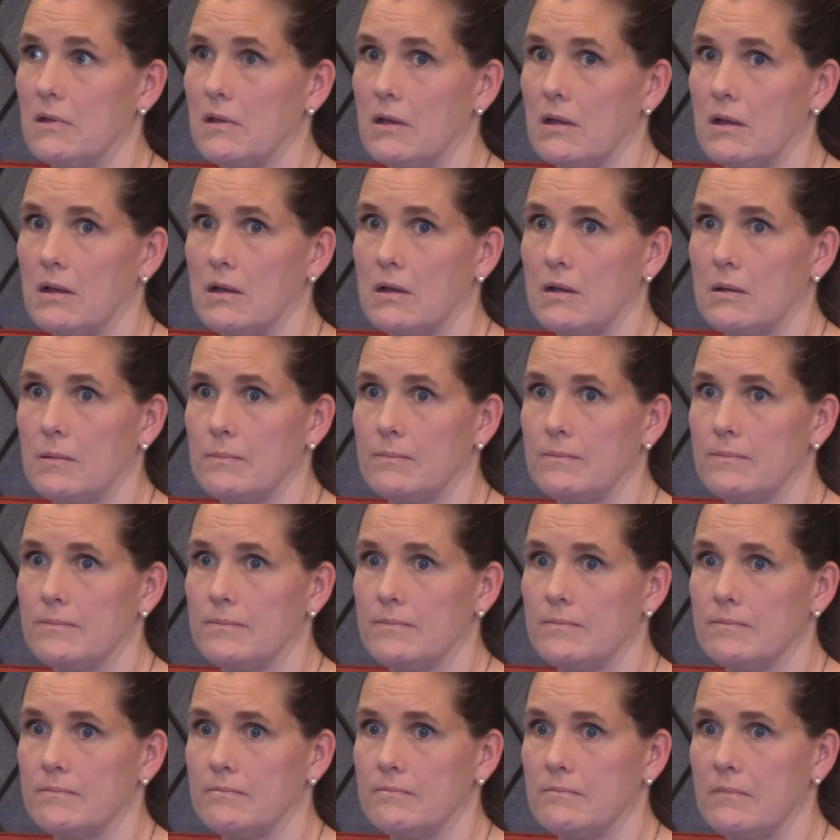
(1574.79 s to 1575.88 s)

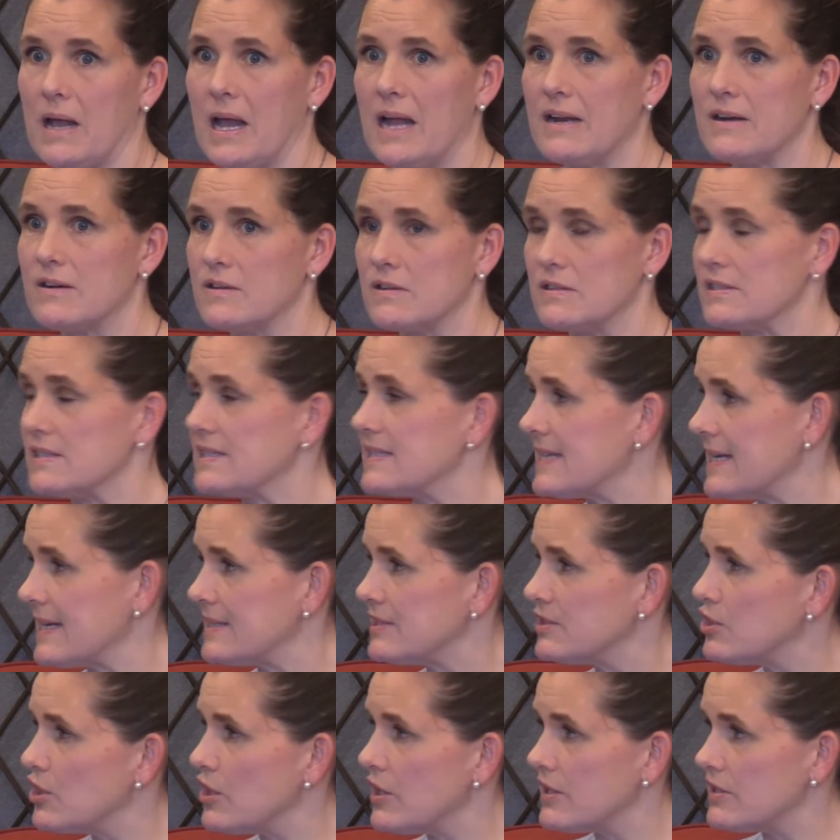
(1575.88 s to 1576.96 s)
I don't know,
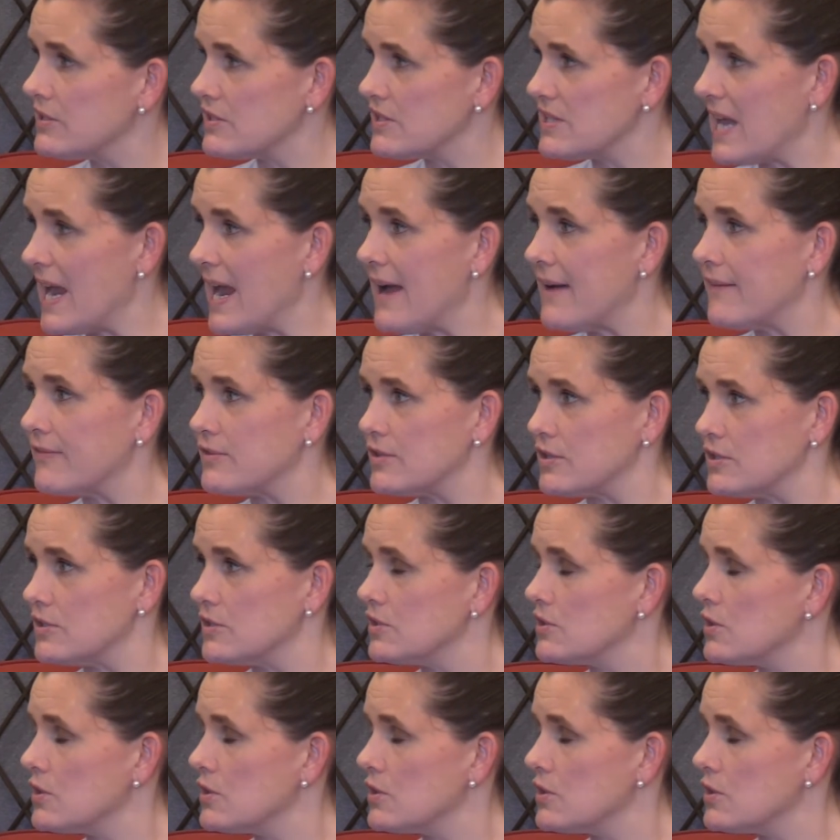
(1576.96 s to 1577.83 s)
6 years after.